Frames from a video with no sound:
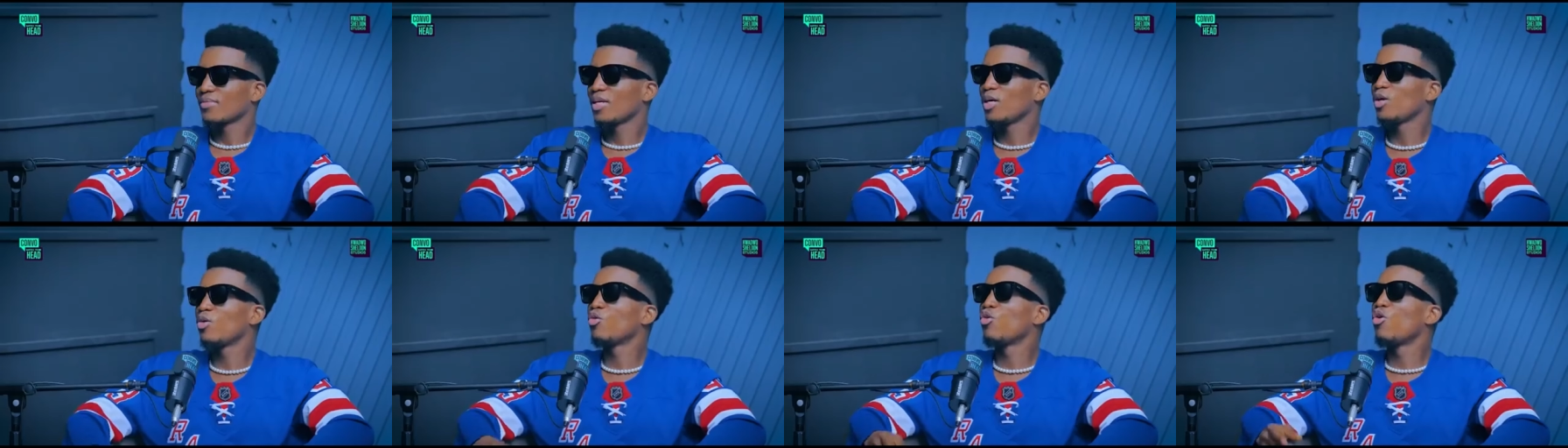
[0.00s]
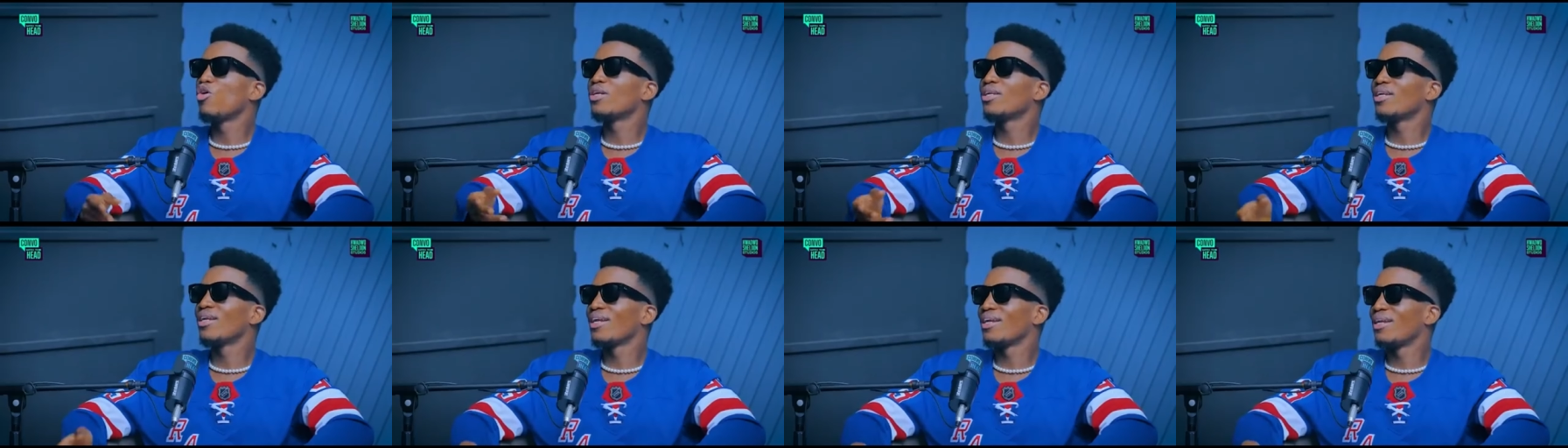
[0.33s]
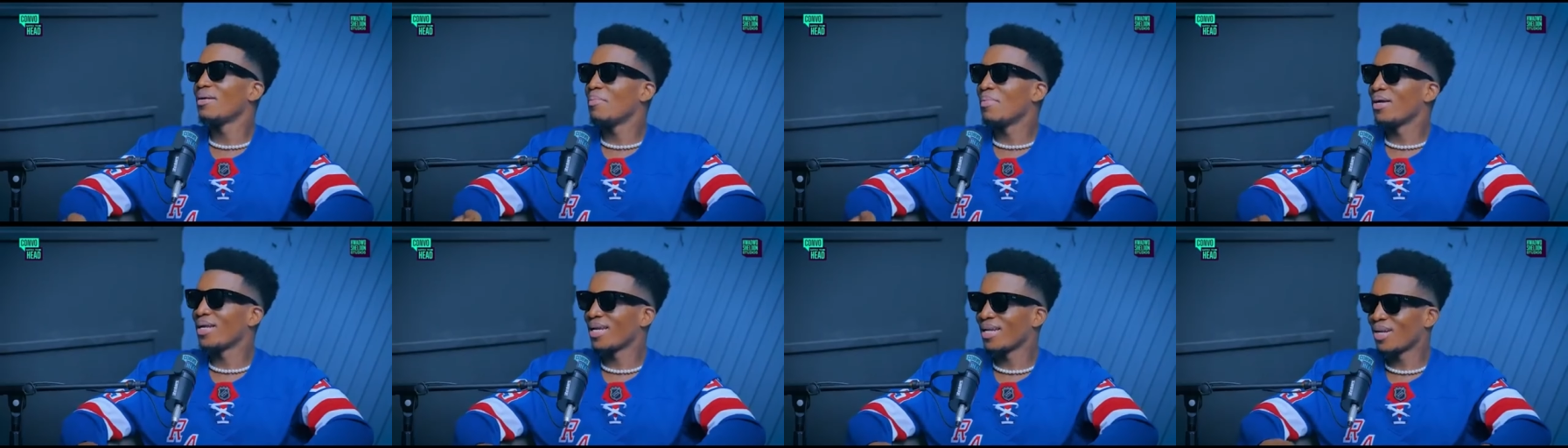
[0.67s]
Jack Road.
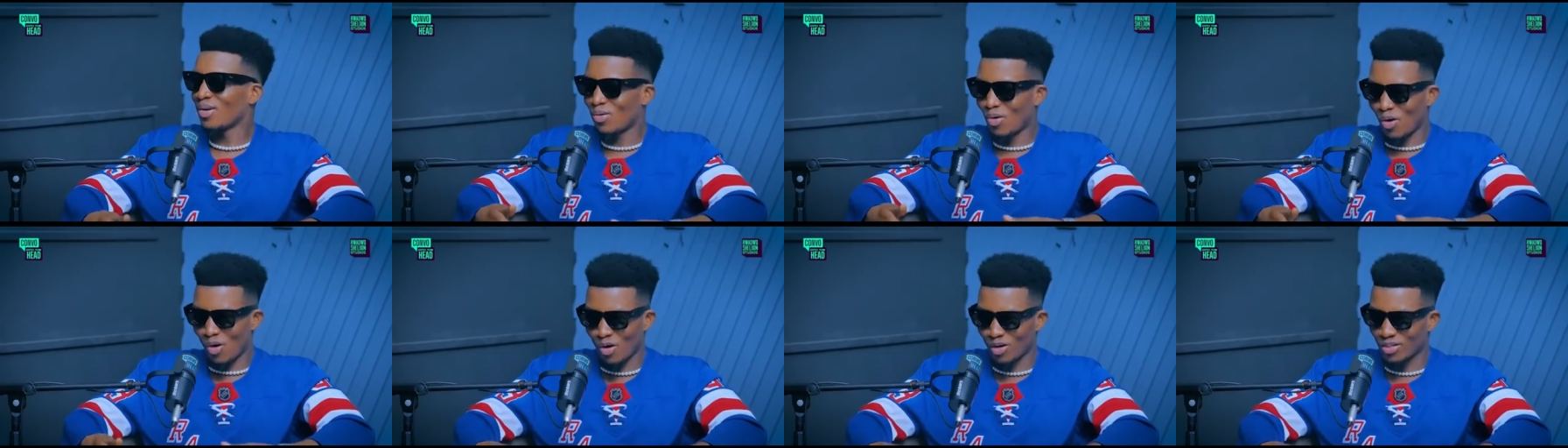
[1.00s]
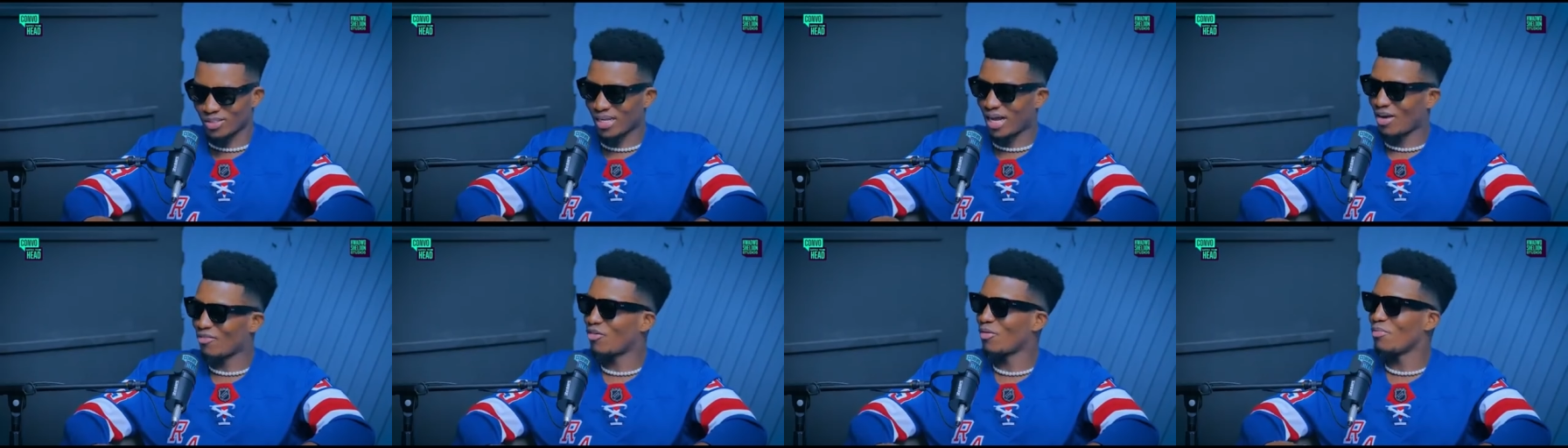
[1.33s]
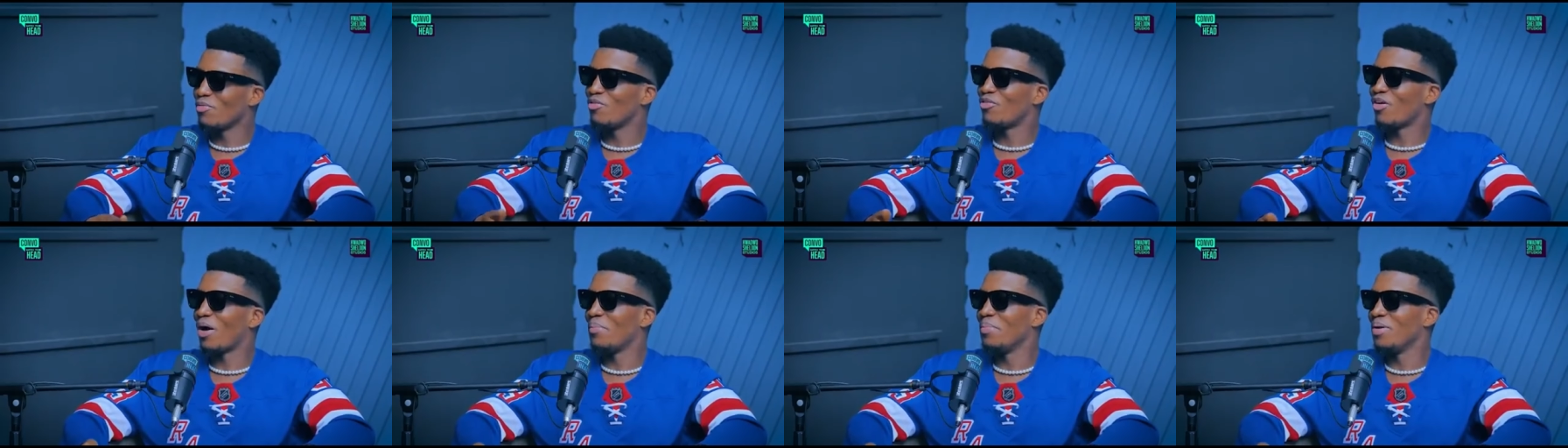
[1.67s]
The man you know what I for
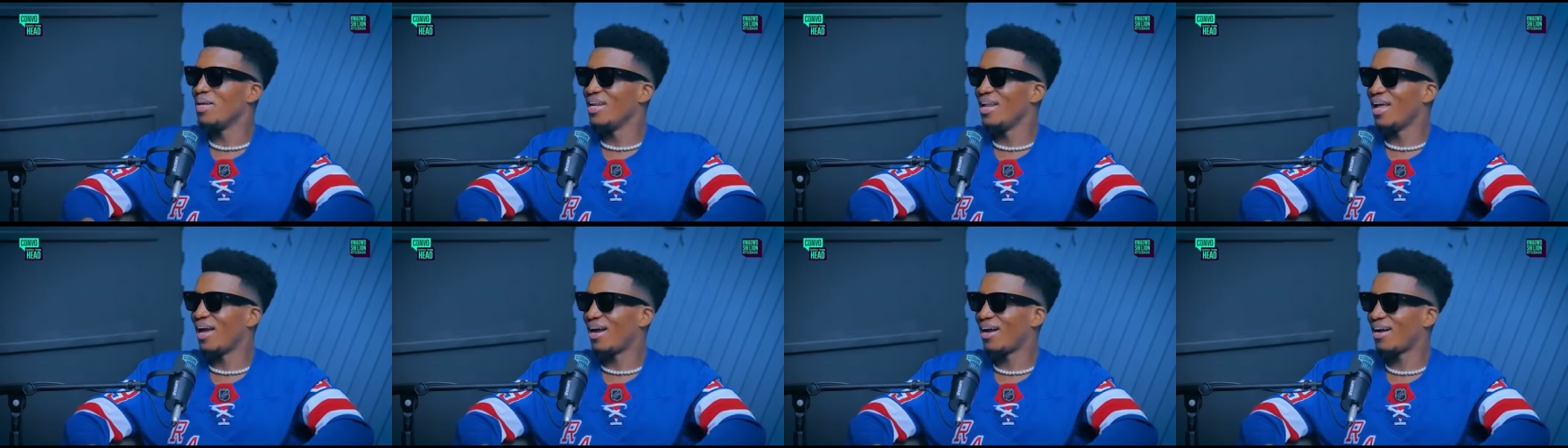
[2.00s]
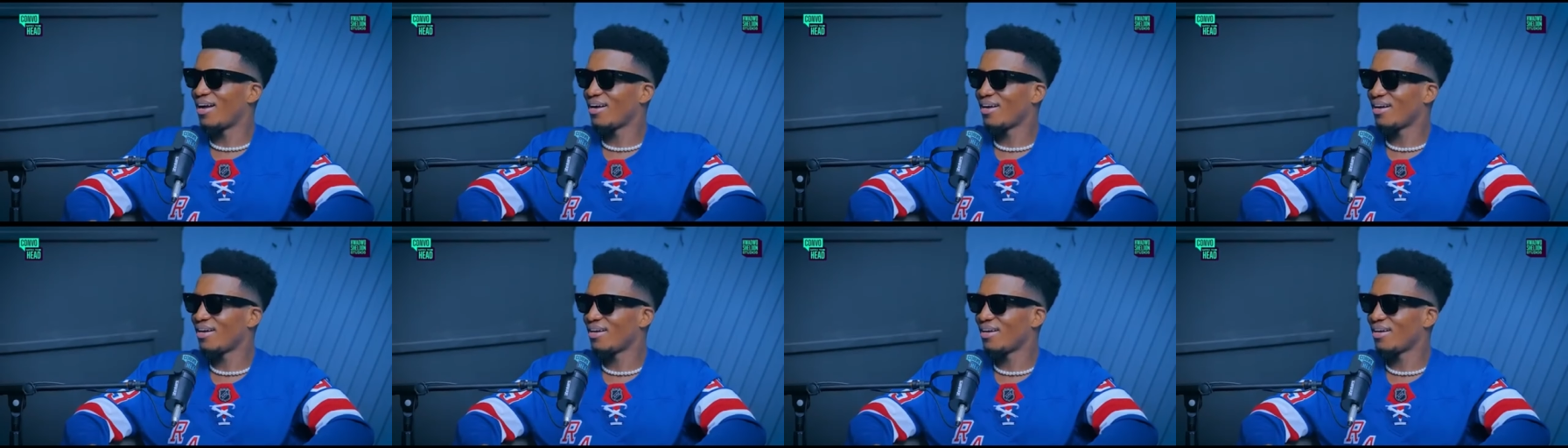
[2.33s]
be familiar.